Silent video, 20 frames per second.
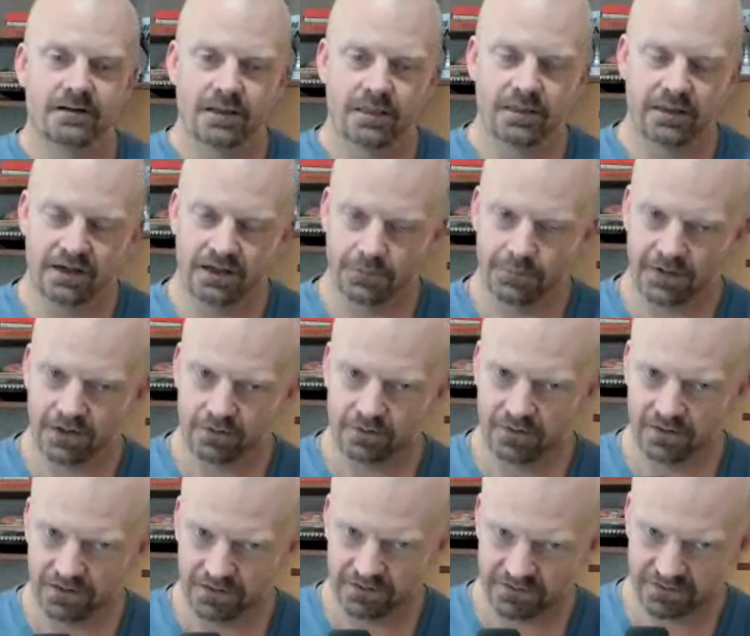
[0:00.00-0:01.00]
Think about
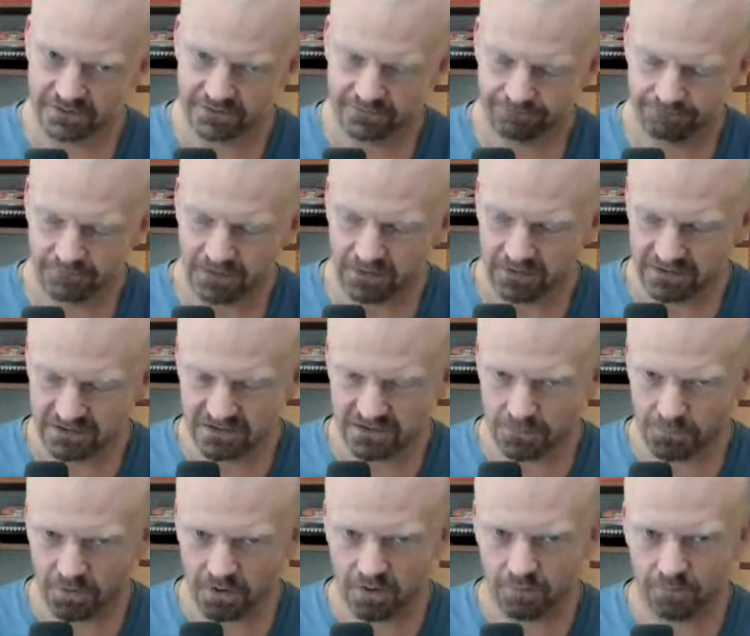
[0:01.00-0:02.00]
this, and this is a
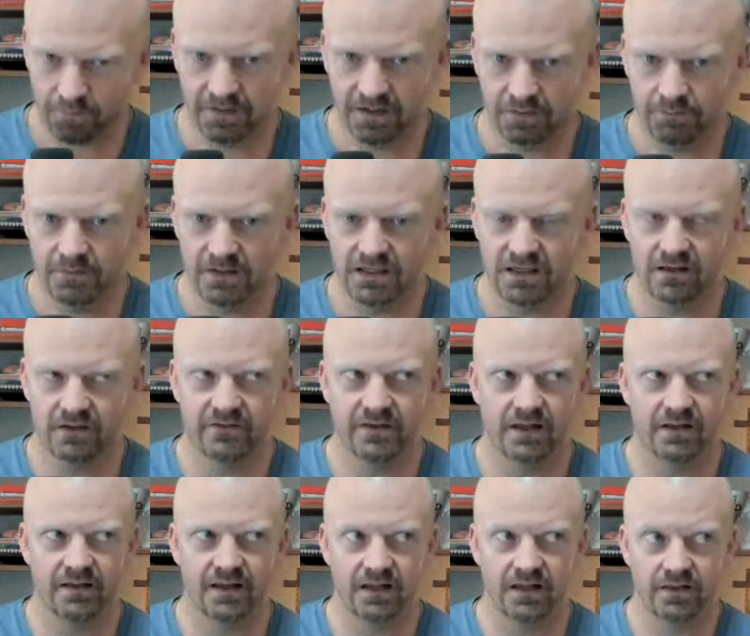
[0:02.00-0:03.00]
problem that
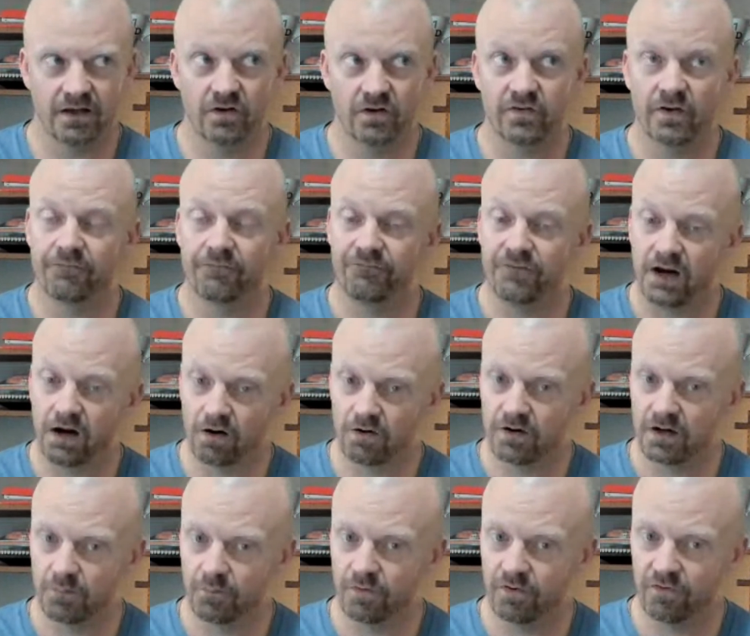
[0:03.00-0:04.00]
that there's a fair
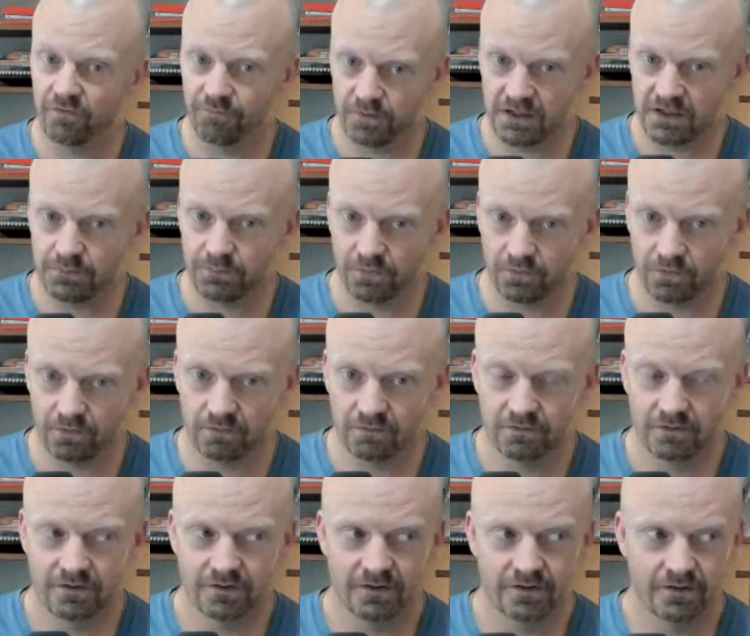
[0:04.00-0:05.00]
number of people
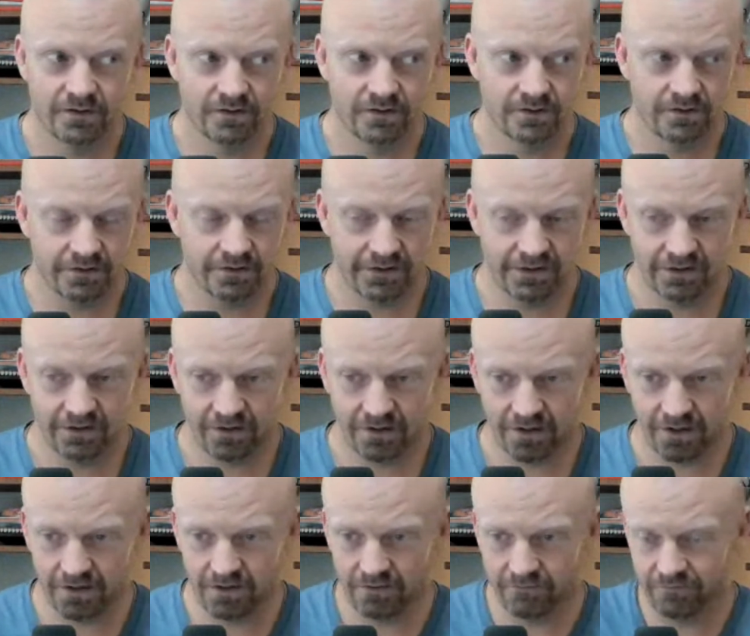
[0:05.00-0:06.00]
in
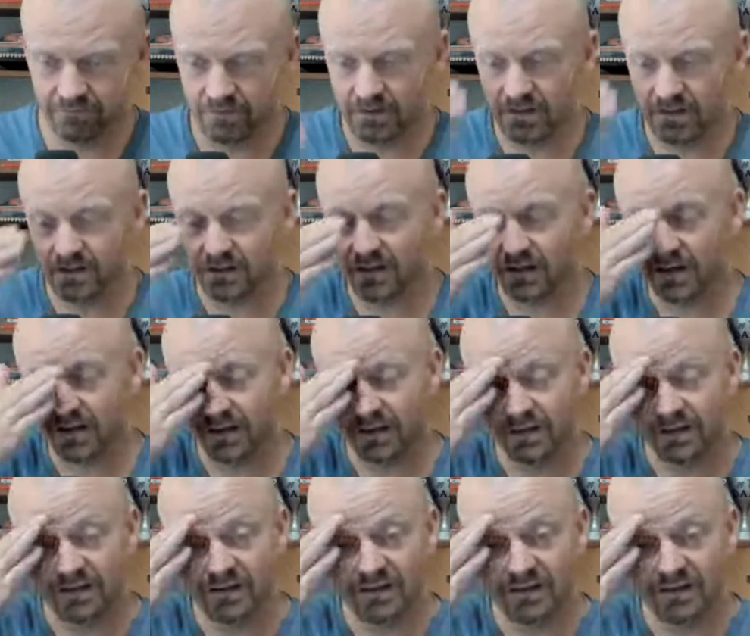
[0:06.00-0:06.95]
kind of the